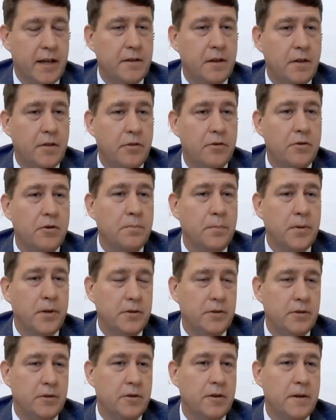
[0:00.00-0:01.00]
And the third
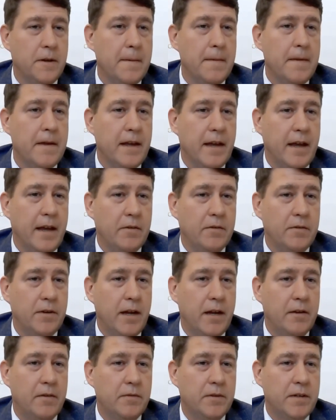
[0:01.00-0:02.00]
pillar, and
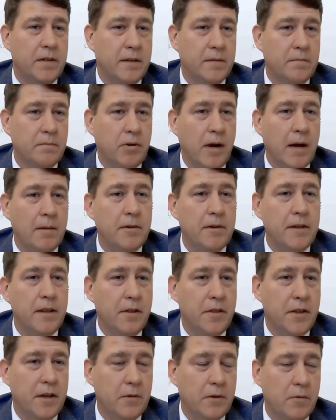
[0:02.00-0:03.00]
probably
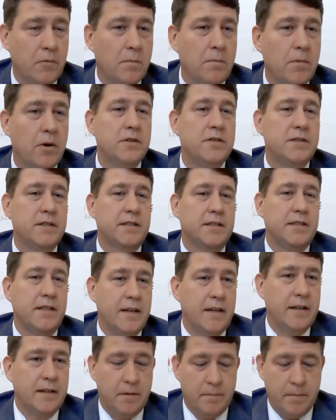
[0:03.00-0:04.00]
the thing that we're most
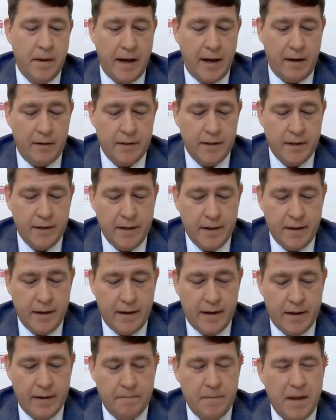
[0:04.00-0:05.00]
excited about,
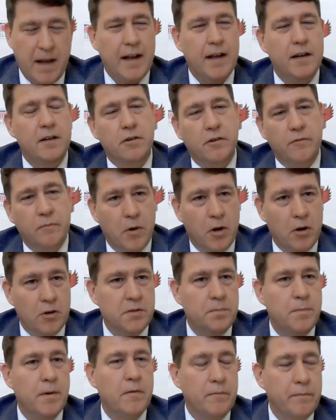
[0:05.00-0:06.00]
I don't know if
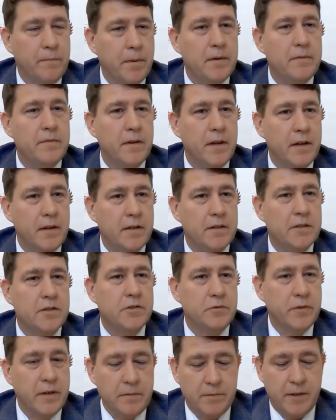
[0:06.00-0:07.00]
most, but
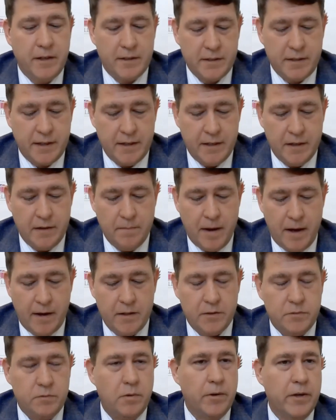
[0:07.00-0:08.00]
extremely excited
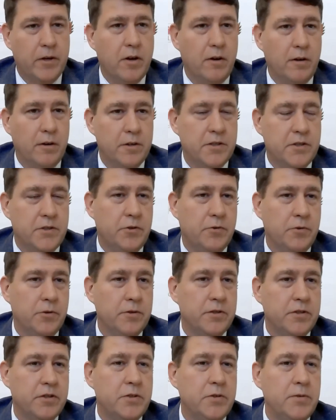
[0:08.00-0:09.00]
about, is what we call our
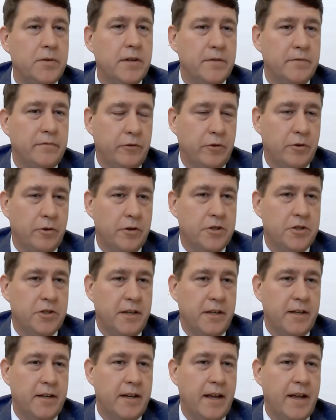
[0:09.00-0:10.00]
student
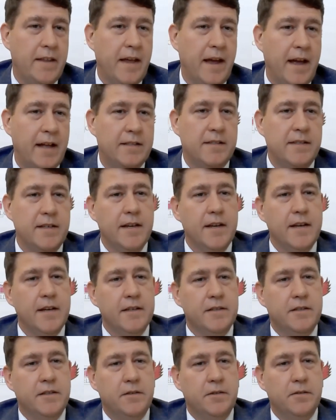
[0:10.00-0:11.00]
flourishing. And that's
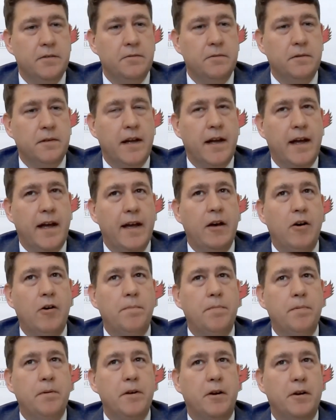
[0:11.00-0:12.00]
to
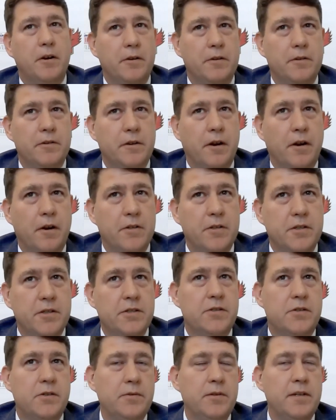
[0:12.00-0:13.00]
help our
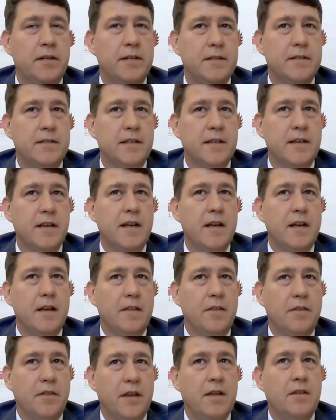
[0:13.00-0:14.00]
students
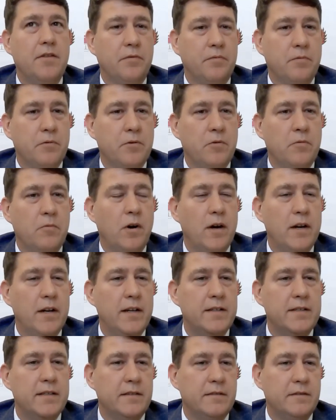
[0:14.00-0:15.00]
think through what
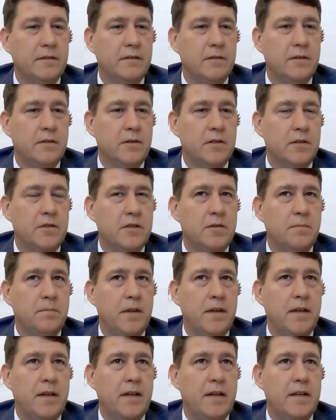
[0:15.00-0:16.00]
is it
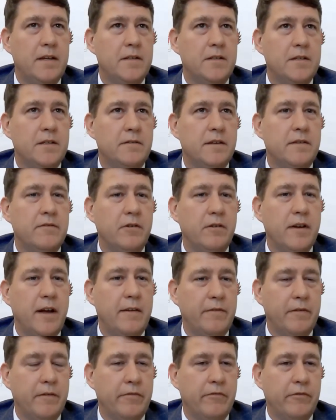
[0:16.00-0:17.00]
to live a
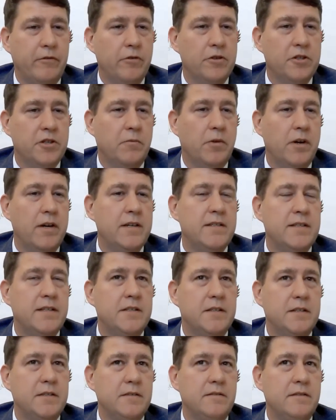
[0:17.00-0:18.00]
life of flourishing? What is
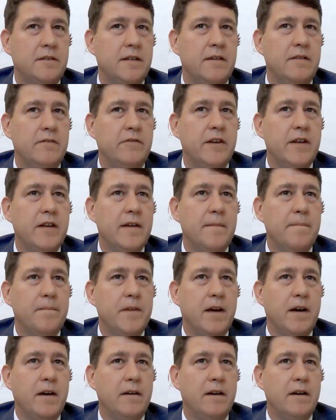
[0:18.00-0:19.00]
it to live
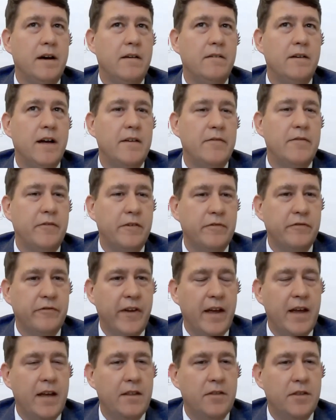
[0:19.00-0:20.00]
a life of
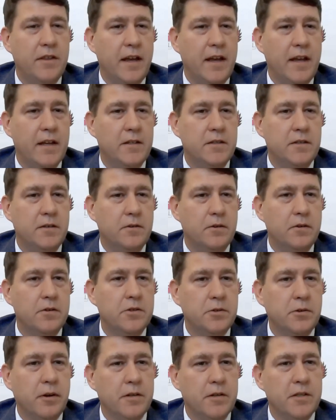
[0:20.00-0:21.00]
faith and to
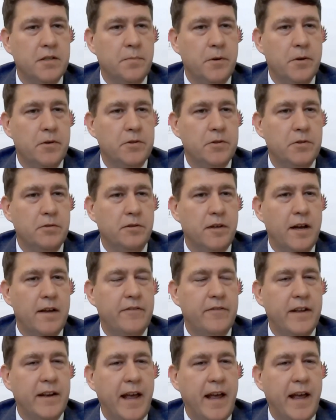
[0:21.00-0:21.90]
nurture our spiritual life?